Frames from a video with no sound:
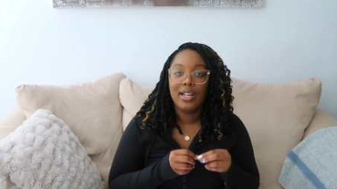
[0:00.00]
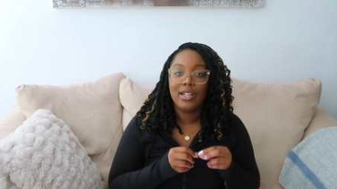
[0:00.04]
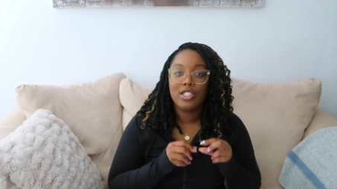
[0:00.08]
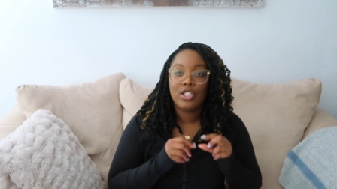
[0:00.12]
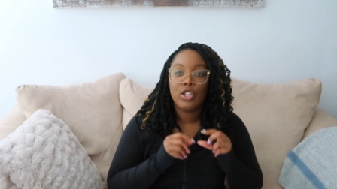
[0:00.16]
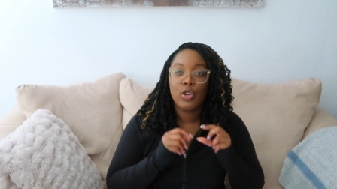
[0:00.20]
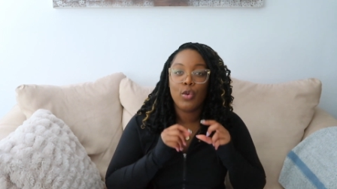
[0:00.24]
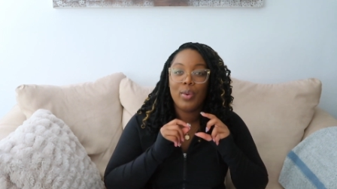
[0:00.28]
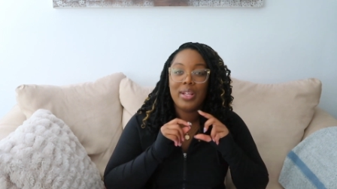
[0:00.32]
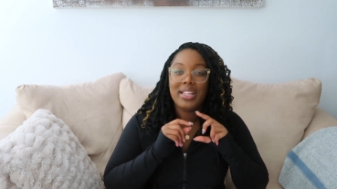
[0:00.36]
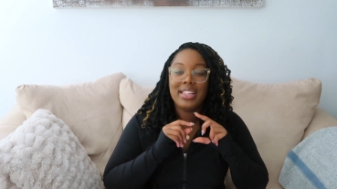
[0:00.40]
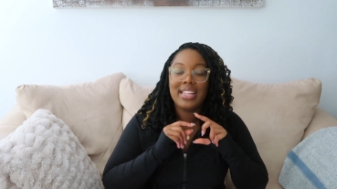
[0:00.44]

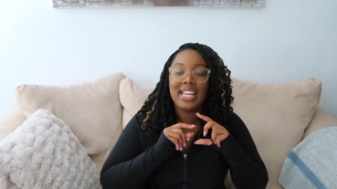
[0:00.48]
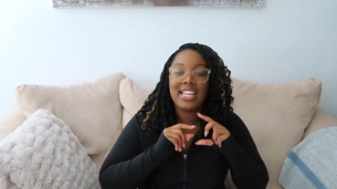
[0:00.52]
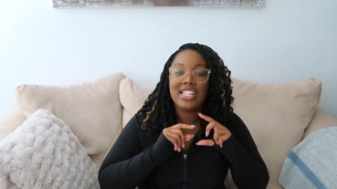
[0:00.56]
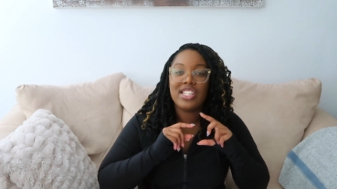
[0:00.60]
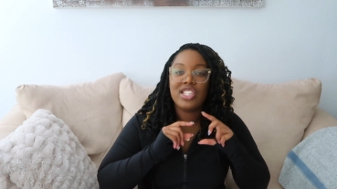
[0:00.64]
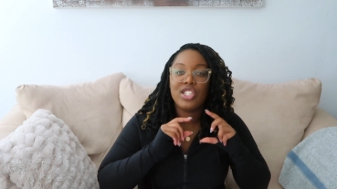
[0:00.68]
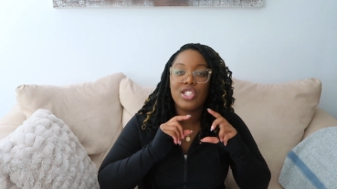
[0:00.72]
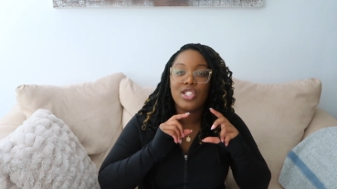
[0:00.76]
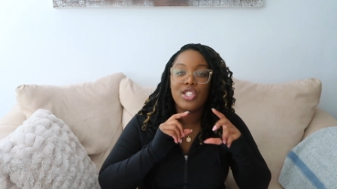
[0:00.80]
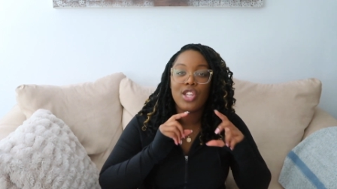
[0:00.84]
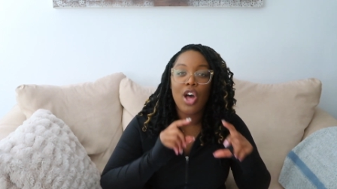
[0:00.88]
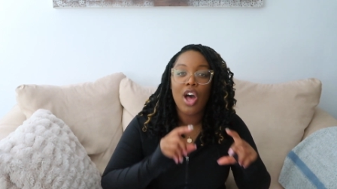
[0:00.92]
So when they
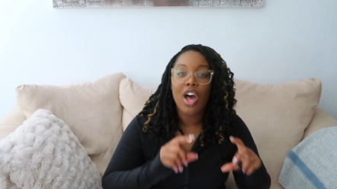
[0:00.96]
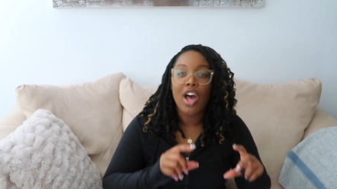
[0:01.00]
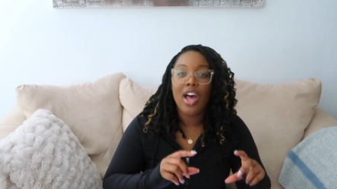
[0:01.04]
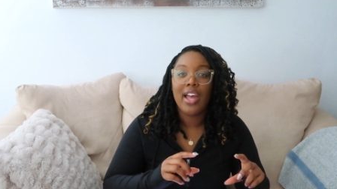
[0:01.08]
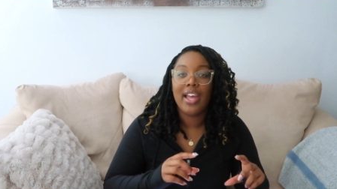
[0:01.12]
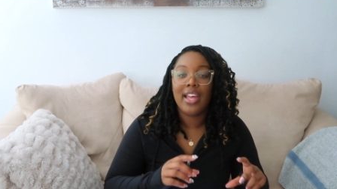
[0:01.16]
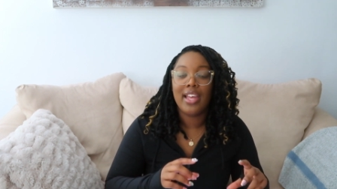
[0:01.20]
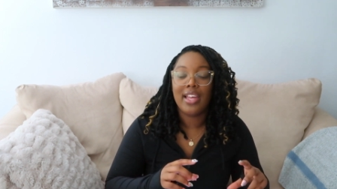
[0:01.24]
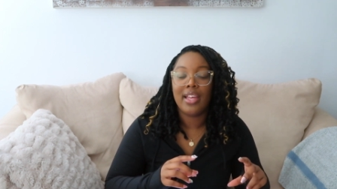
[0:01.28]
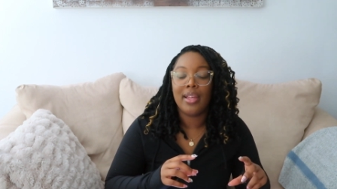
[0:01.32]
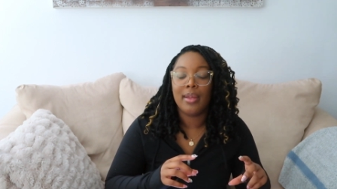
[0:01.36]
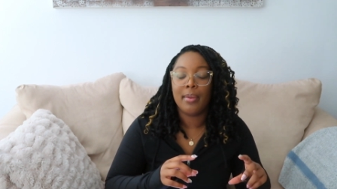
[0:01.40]
saw
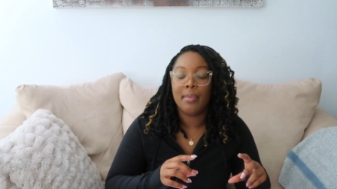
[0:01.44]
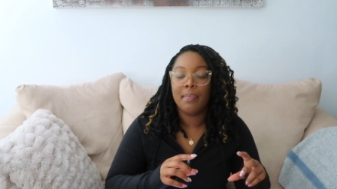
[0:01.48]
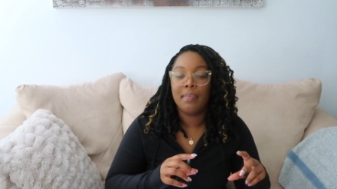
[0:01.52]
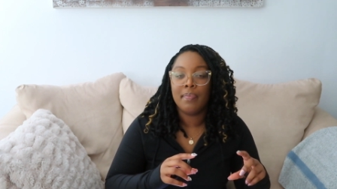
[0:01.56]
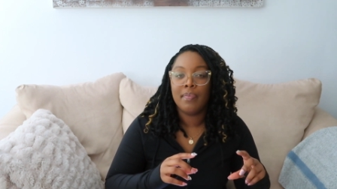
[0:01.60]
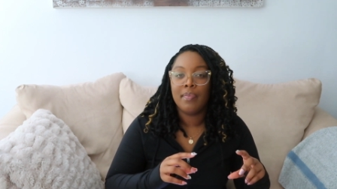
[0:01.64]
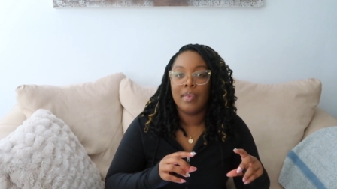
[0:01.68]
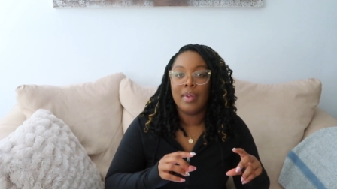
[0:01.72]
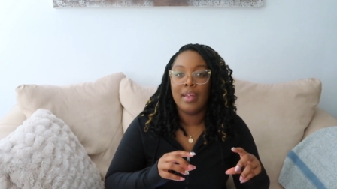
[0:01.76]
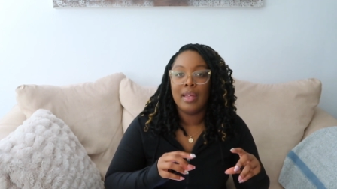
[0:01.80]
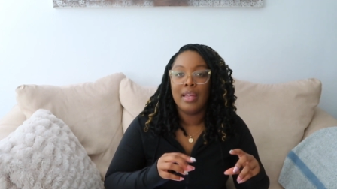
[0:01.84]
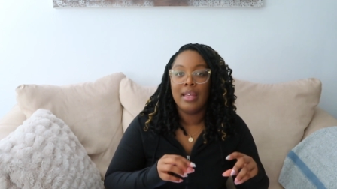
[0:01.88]
him,
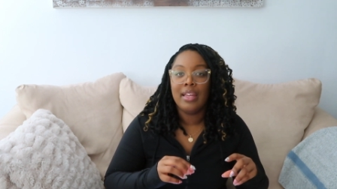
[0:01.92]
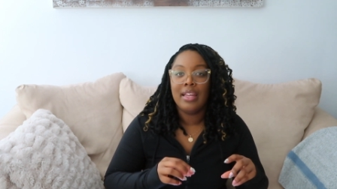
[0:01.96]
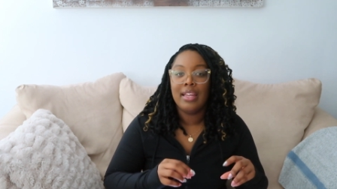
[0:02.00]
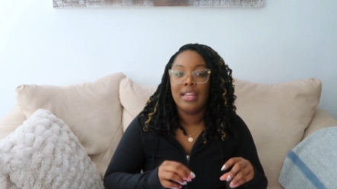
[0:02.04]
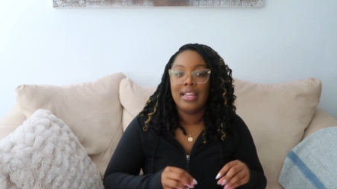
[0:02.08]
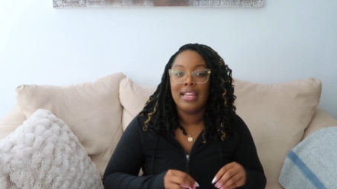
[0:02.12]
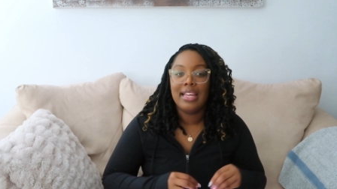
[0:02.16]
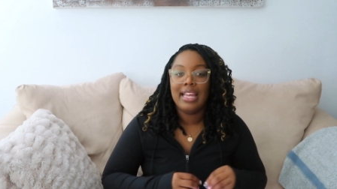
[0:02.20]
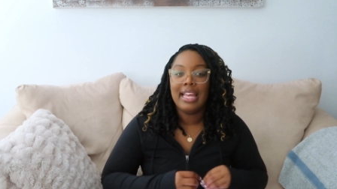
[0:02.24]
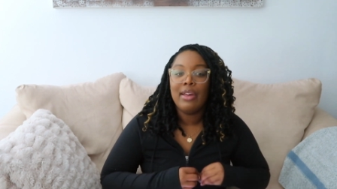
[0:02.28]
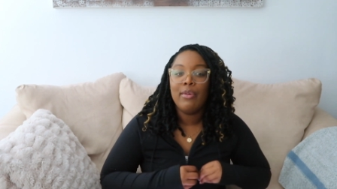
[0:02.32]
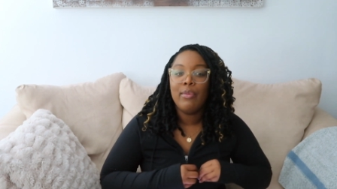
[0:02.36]

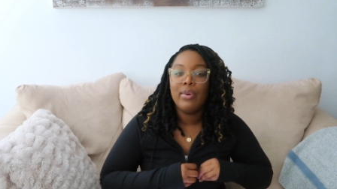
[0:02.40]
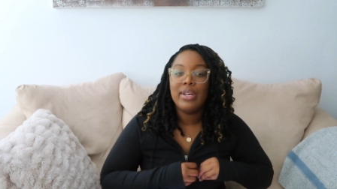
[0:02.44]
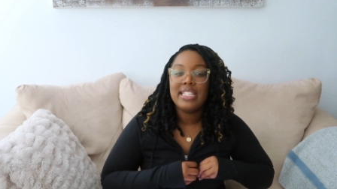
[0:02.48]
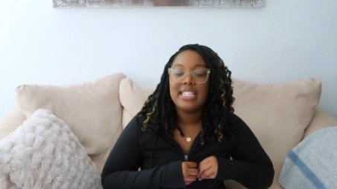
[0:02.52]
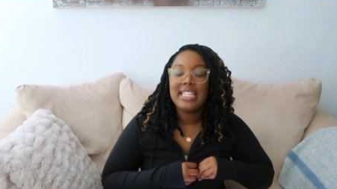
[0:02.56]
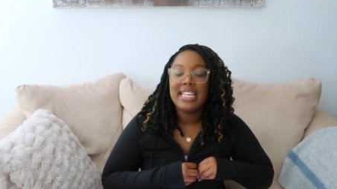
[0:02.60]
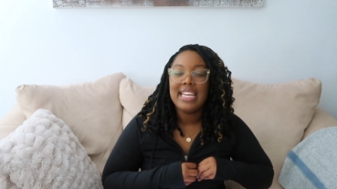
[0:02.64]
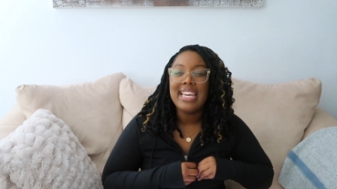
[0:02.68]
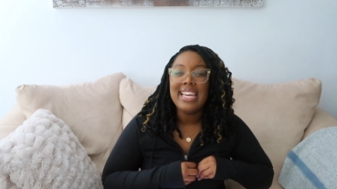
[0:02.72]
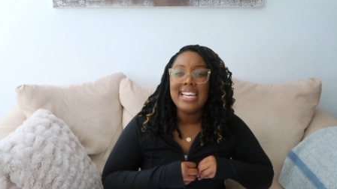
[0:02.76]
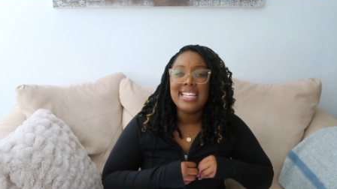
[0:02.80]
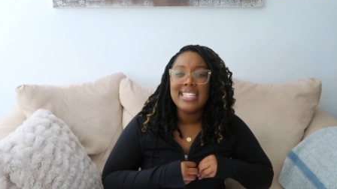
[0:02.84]
it
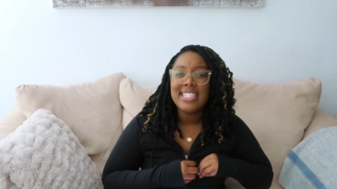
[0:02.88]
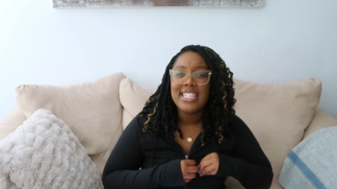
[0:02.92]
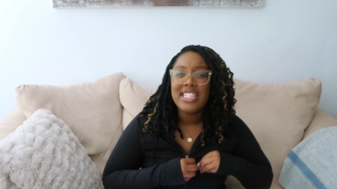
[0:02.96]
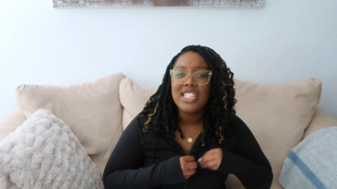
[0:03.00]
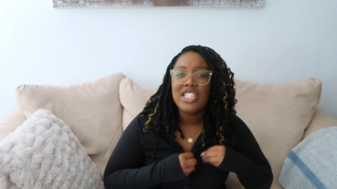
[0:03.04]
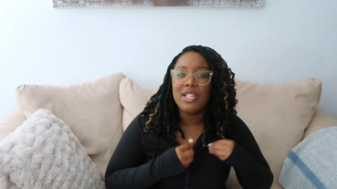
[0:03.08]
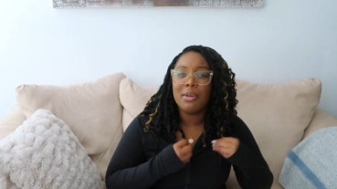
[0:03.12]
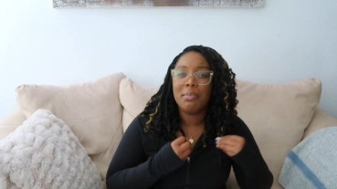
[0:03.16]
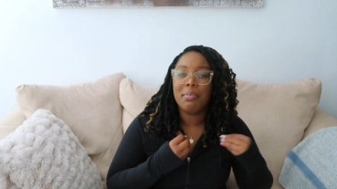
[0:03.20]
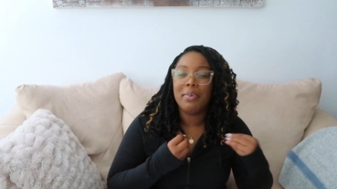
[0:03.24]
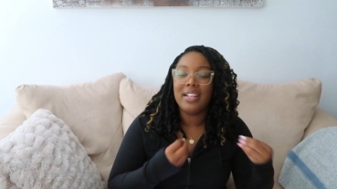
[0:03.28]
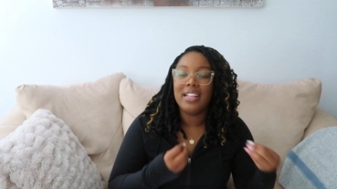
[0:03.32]
was easy
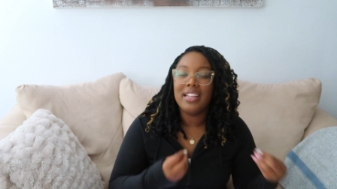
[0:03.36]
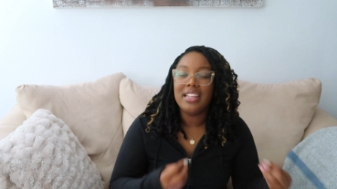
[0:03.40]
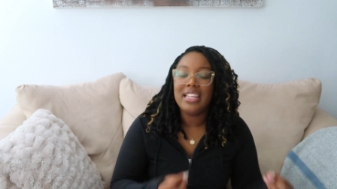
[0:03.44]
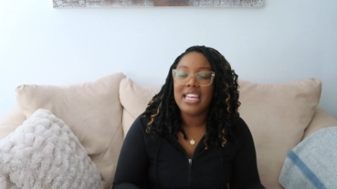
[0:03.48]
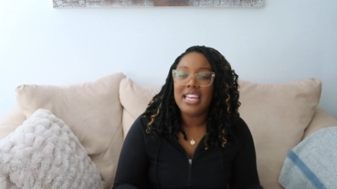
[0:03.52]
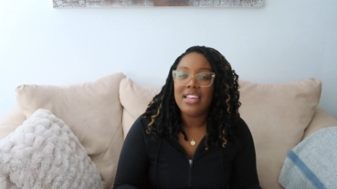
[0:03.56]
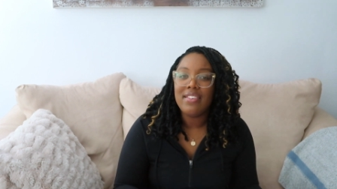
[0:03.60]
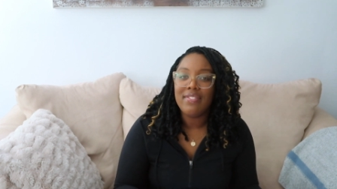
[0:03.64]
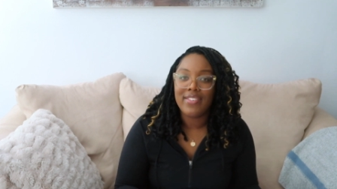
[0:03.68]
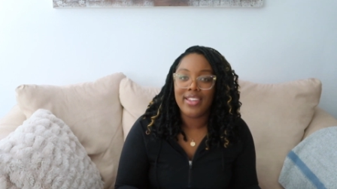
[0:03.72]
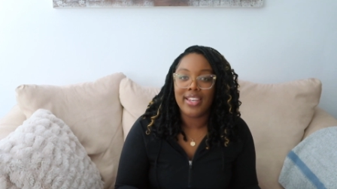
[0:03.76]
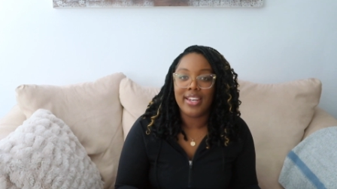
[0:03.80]
to
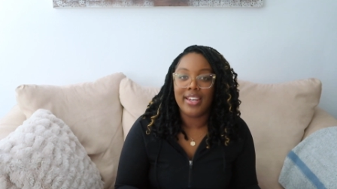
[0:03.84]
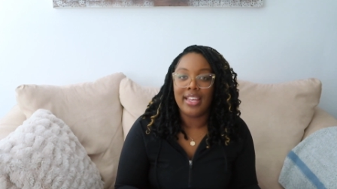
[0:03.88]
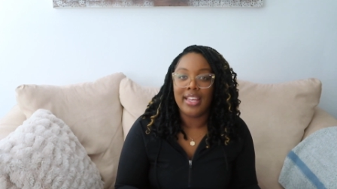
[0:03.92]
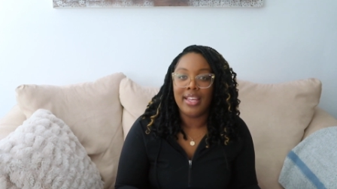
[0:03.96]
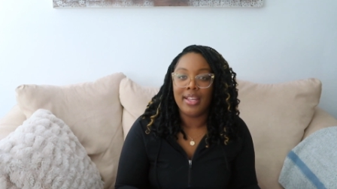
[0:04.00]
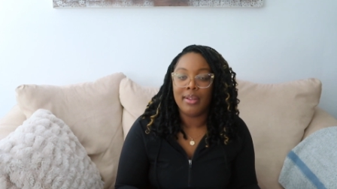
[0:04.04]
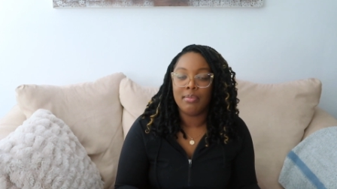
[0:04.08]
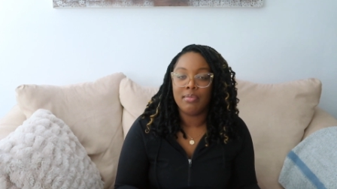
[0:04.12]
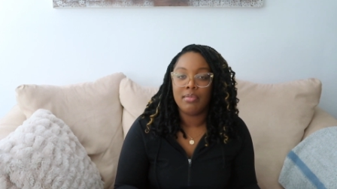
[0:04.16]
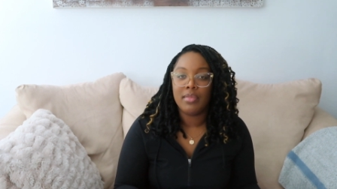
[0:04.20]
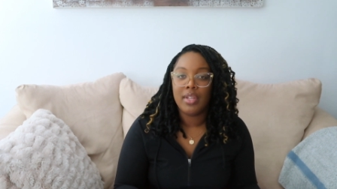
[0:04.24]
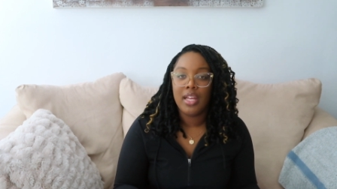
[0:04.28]
believe in
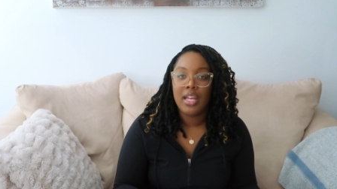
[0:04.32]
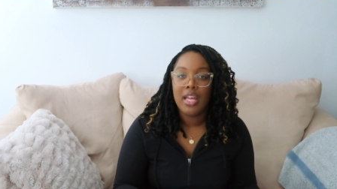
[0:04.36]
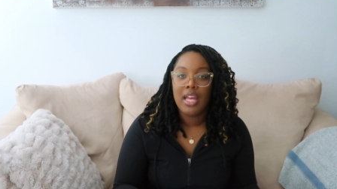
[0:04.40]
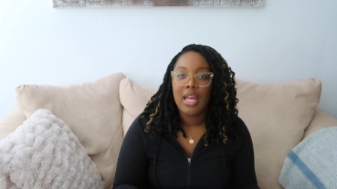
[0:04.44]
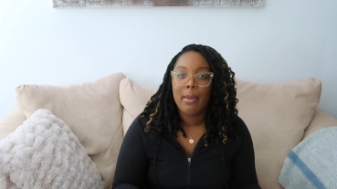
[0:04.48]
him